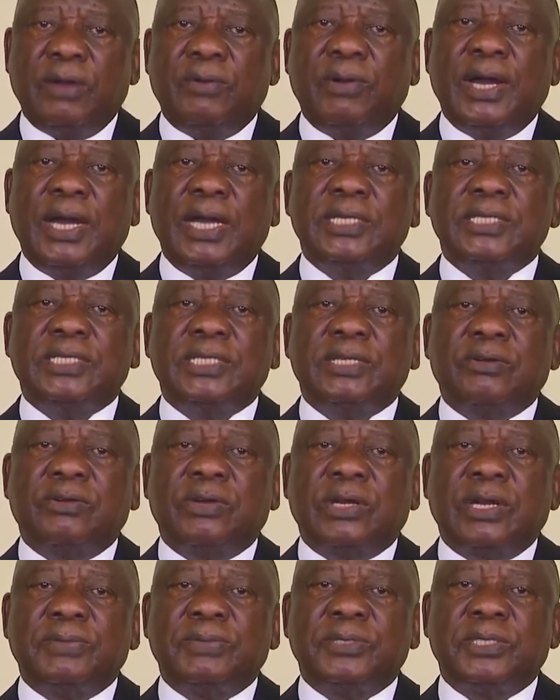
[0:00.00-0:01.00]
our anti
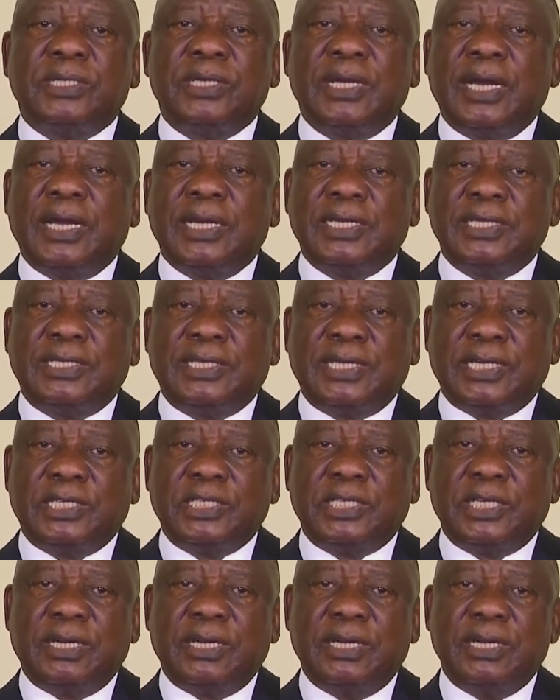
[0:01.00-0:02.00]
corruption
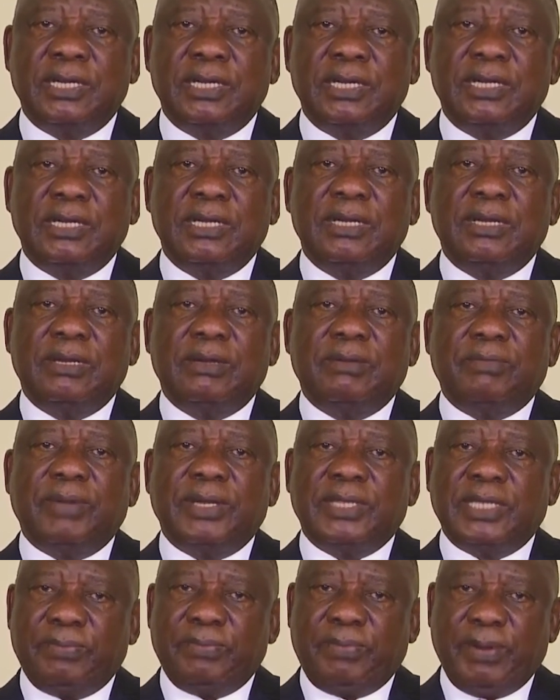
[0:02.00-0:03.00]
architecture
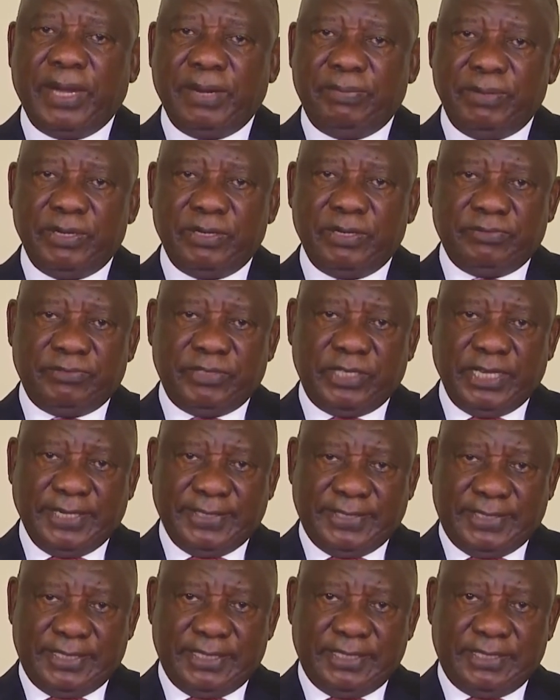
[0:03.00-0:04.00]
by the Department of
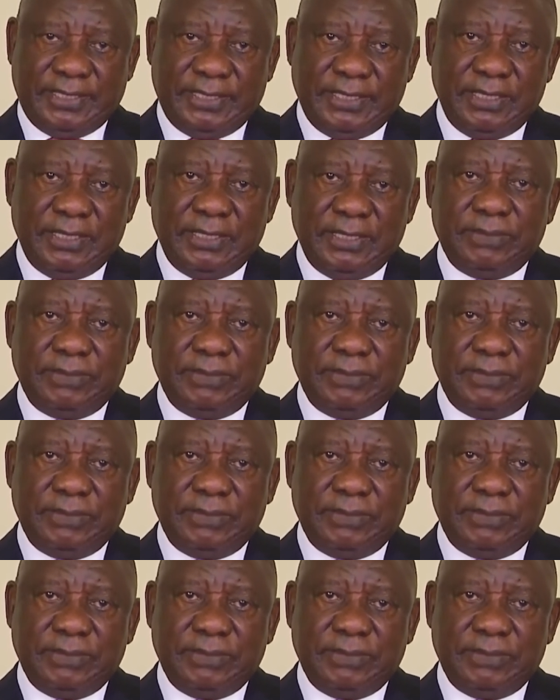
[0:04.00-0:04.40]
Justice,